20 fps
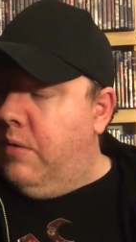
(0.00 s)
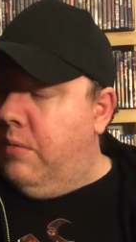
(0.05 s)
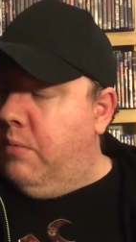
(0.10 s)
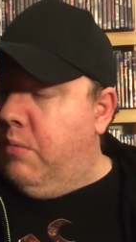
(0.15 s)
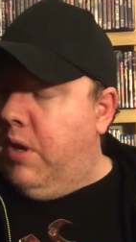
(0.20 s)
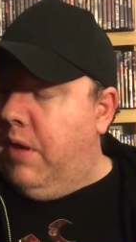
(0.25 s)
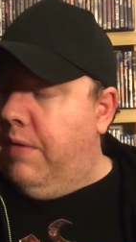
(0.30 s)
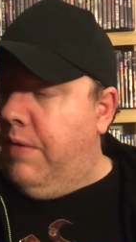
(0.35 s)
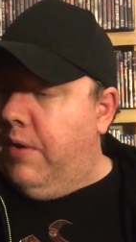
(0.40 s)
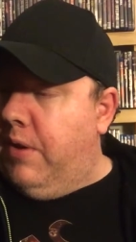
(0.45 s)

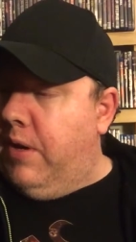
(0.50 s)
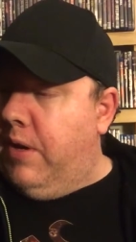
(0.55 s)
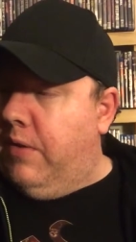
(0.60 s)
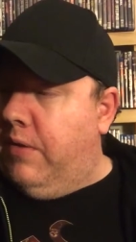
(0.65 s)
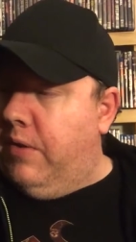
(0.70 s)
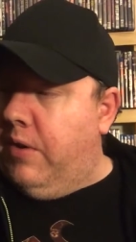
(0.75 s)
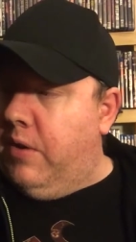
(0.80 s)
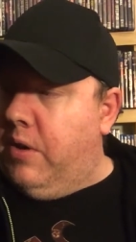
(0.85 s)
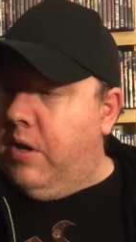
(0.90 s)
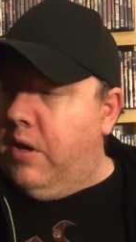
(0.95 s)
one I found at
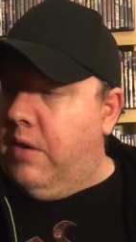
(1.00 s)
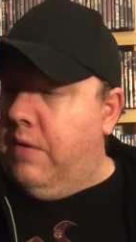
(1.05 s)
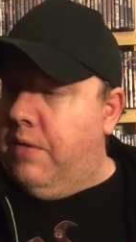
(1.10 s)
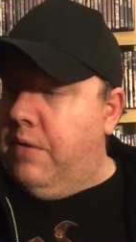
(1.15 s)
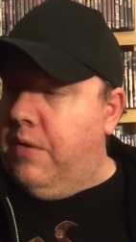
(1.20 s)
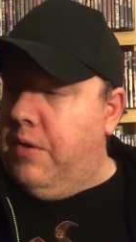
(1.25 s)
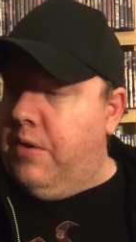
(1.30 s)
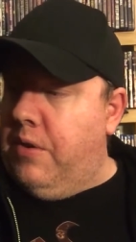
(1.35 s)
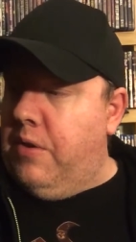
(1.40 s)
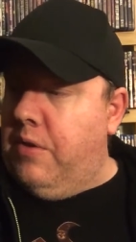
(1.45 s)
Soundgarden
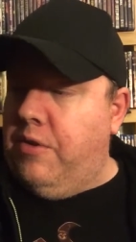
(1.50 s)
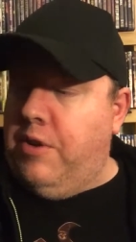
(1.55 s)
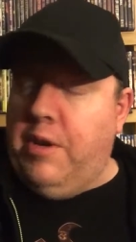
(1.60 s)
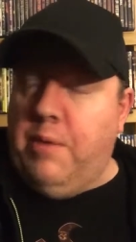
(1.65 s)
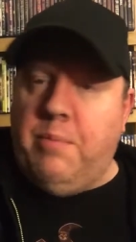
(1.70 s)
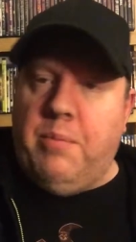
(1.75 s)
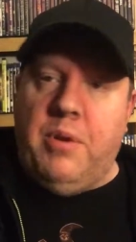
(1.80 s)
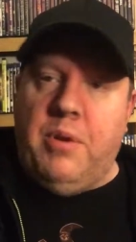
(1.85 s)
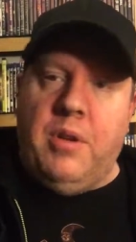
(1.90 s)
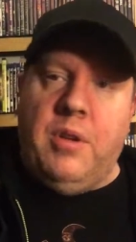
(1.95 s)
for dirt
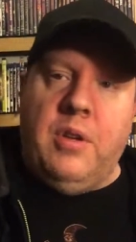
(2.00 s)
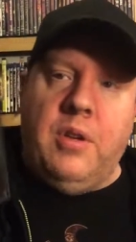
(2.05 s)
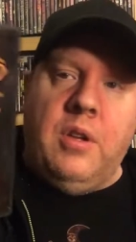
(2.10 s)
cheap.